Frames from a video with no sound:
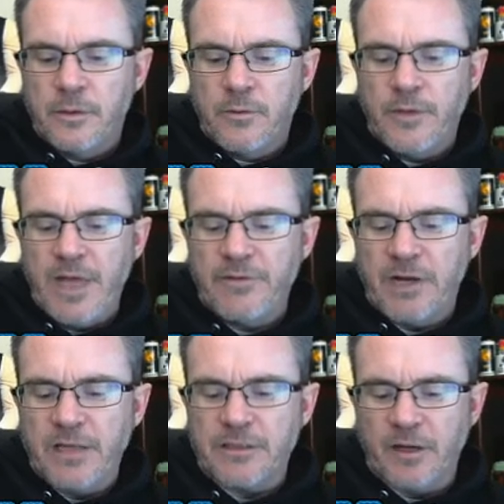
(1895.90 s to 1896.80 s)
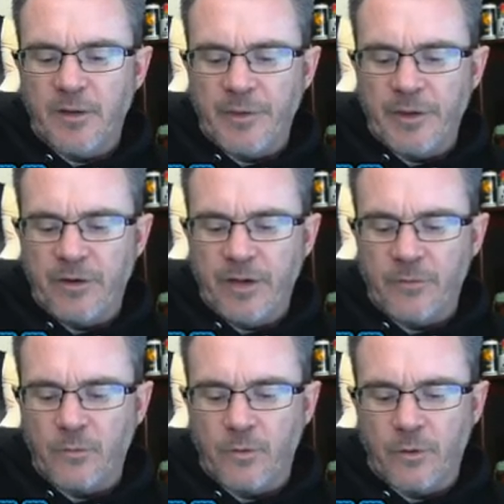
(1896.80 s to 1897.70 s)
Well, they have an Ice Glider, but they don't have
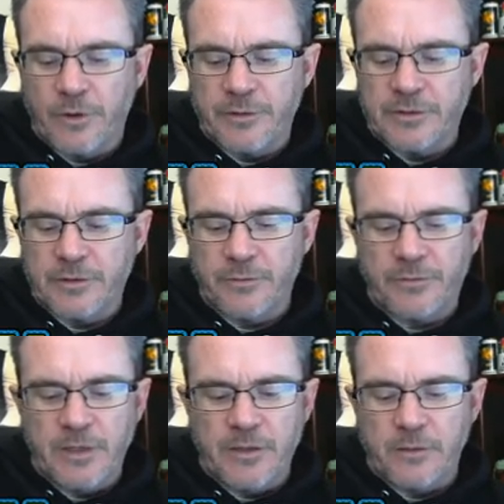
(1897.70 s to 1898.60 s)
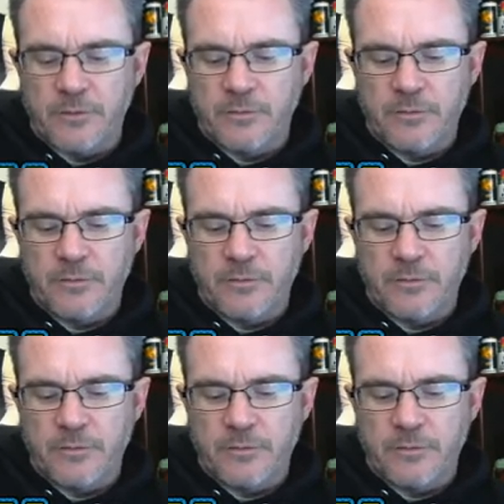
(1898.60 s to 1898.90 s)
Aurora, so thank you.